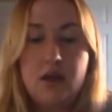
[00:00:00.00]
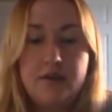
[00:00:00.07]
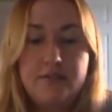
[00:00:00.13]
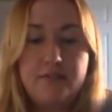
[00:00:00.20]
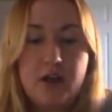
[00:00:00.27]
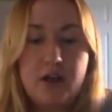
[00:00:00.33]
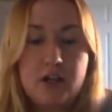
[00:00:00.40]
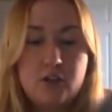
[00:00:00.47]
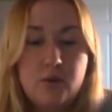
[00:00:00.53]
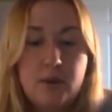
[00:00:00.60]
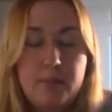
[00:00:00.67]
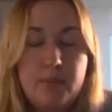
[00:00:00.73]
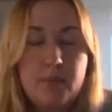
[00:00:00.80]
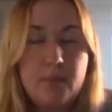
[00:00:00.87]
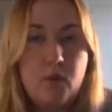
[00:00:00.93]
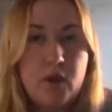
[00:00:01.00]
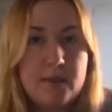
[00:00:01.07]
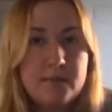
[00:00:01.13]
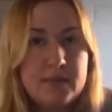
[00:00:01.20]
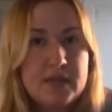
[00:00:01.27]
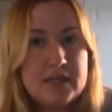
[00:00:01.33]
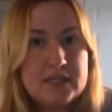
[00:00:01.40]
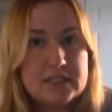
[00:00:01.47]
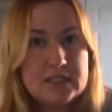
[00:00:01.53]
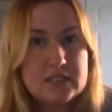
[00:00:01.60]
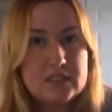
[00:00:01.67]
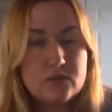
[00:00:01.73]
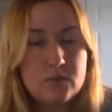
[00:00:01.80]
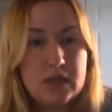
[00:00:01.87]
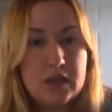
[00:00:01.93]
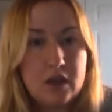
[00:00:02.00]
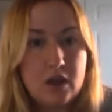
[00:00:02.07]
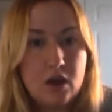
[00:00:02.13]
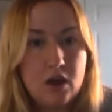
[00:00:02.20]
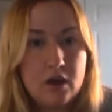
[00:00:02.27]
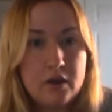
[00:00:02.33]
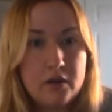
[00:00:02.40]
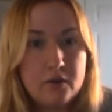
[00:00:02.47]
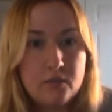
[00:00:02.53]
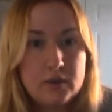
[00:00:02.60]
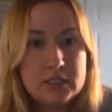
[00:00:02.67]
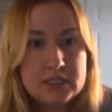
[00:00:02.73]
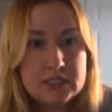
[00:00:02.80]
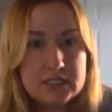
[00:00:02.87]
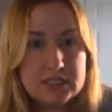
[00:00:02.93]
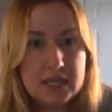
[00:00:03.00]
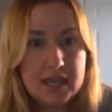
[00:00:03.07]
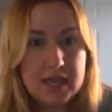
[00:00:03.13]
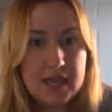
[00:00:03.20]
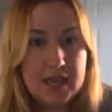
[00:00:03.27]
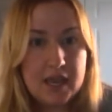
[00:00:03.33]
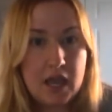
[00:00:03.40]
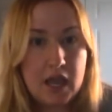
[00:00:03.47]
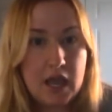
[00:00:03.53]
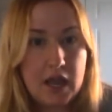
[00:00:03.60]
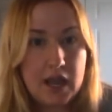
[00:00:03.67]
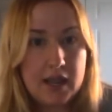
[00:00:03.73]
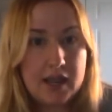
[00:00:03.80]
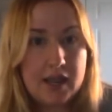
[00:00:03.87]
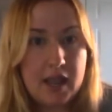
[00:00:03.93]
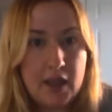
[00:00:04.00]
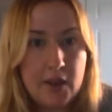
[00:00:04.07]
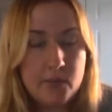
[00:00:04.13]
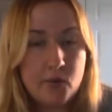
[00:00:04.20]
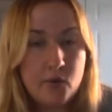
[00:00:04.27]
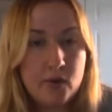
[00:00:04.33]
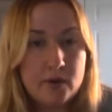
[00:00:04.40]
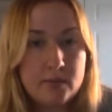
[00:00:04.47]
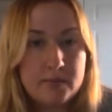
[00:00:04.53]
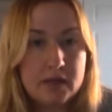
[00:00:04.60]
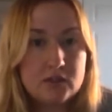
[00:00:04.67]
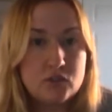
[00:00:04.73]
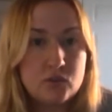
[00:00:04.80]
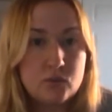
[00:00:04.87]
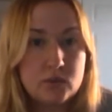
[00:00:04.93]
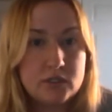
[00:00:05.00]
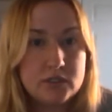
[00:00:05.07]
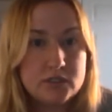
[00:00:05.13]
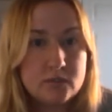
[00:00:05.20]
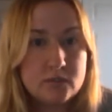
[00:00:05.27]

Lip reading: follow-up appointment is this week on Wednesday. I am going back to work